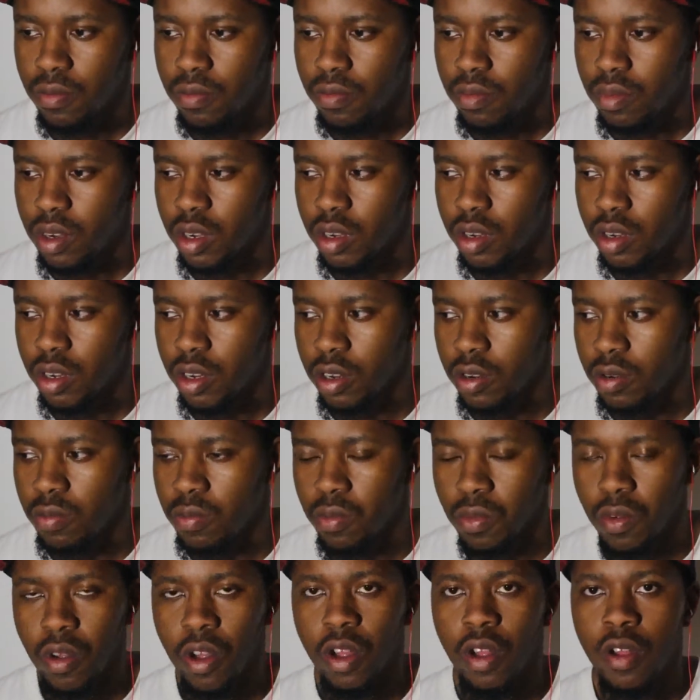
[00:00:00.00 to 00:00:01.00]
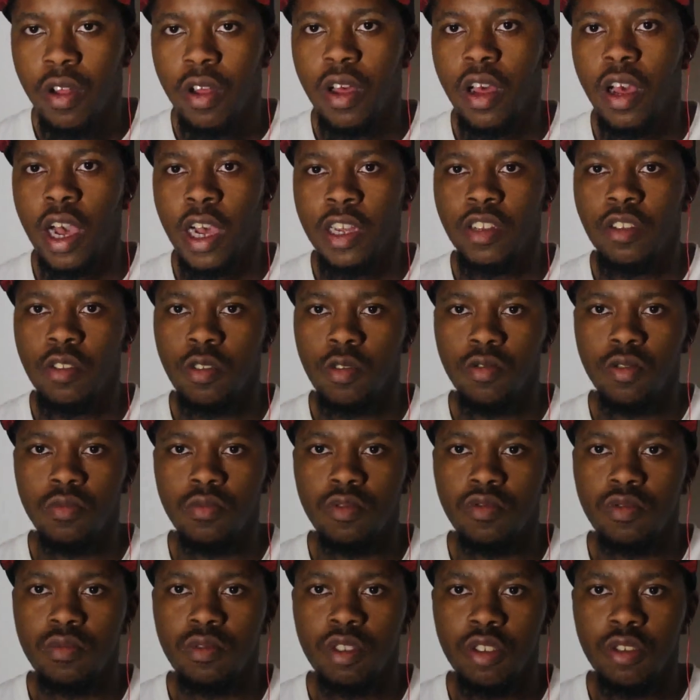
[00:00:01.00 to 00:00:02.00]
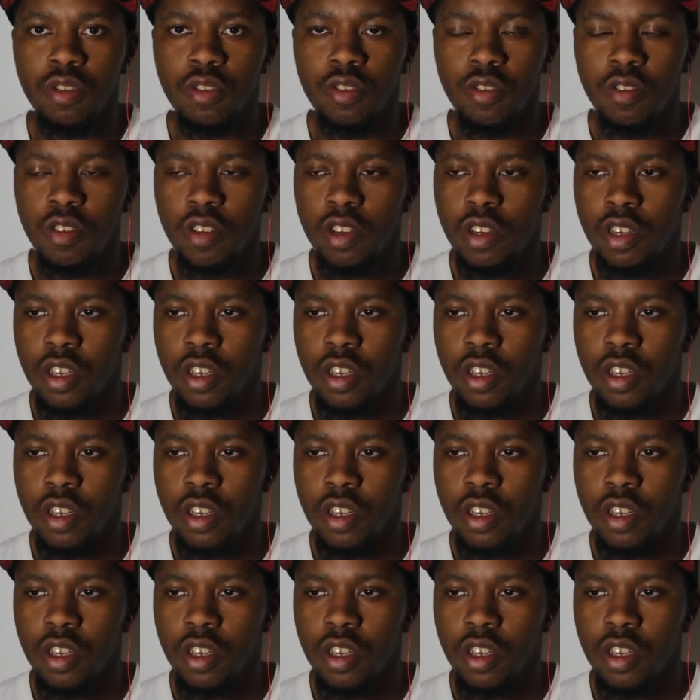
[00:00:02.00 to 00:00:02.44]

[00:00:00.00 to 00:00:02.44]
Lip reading: But I just hope the movie be good.